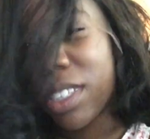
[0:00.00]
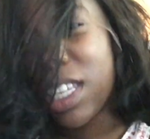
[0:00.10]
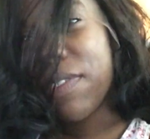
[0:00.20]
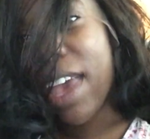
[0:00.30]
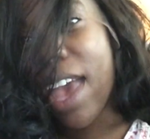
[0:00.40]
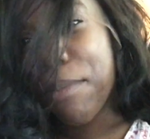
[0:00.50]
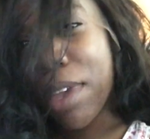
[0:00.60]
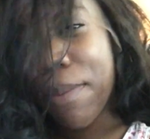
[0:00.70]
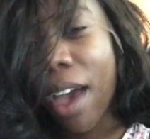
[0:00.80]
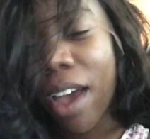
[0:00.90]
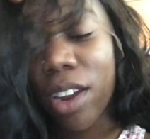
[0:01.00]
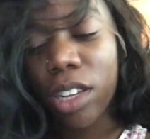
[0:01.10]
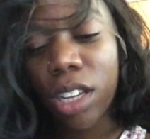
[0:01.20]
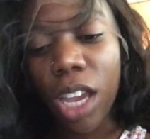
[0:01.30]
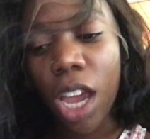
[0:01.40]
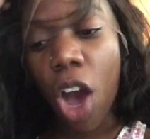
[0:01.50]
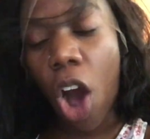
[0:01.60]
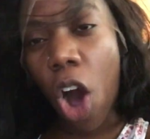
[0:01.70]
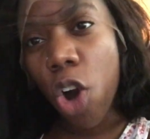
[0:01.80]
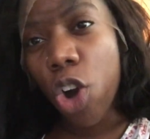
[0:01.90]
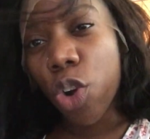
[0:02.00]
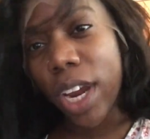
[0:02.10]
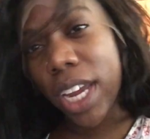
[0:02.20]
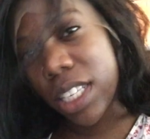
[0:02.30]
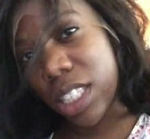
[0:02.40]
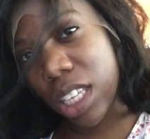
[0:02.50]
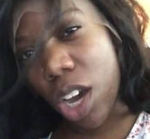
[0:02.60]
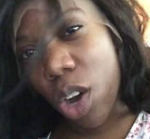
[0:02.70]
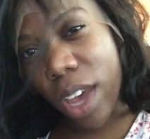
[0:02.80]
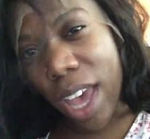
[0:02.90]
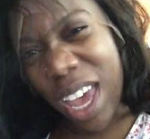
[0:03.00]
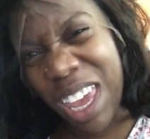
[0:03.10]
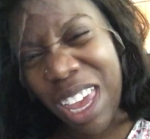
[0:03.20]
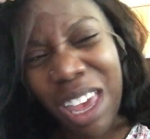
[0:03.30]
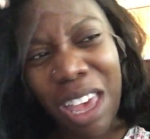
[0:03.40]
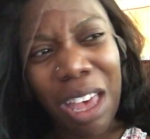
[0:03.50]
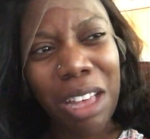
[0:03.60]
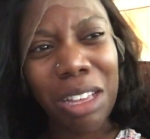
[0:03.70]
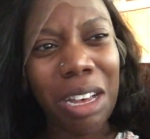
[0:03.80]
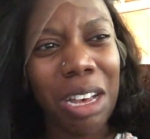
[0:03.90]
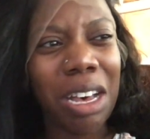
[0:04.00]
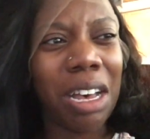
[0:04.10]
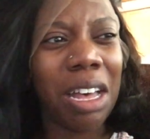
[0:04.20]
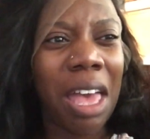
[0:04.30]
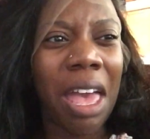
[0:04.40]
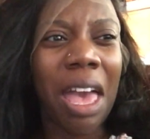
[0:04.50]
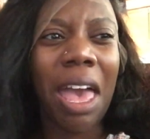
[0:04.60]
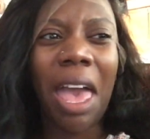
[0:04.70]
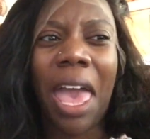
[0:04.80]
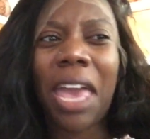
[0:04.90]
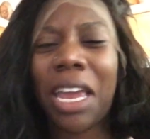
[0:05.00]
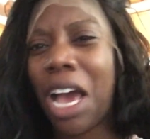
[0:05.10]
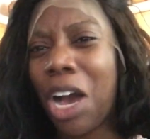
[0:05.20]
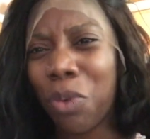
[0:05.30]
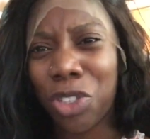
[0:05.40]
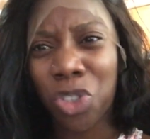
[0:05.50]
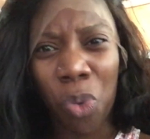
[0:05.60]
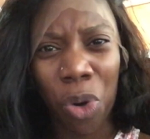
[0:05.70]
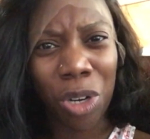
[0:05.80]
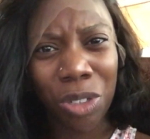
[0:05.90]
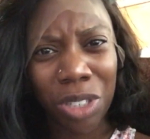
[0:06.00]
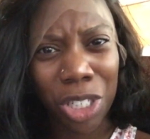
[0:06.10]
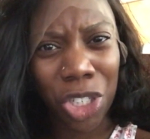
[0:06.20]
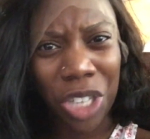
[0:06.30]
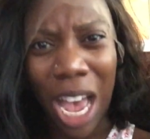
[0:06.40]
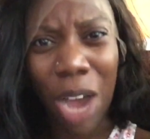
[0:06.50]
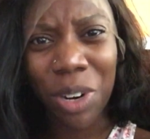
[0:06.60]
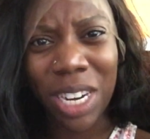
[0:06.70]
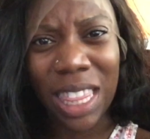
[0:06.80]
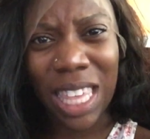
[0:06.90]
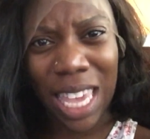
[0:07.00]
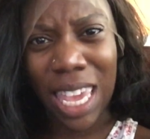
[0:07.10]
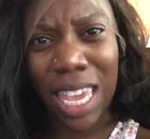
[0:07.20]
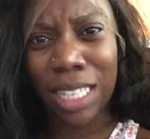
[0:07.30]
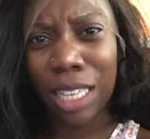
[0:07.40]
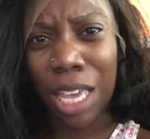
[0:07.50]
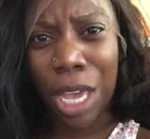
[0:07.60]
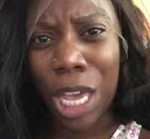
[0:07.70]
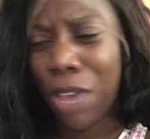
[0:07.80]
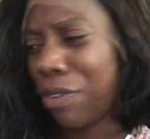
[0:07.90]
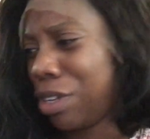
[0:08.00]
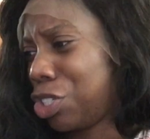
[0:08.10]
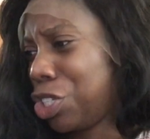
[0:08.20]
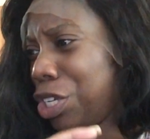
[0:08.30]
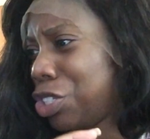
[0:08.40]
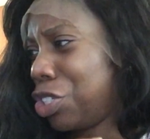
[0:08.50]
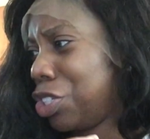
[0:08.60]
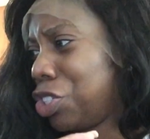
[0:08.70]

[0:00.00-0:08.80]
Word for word: Stevie had Mimi out here looking all crazy, okay? Uh, hanging out with squirrels in the shower and things. Even she she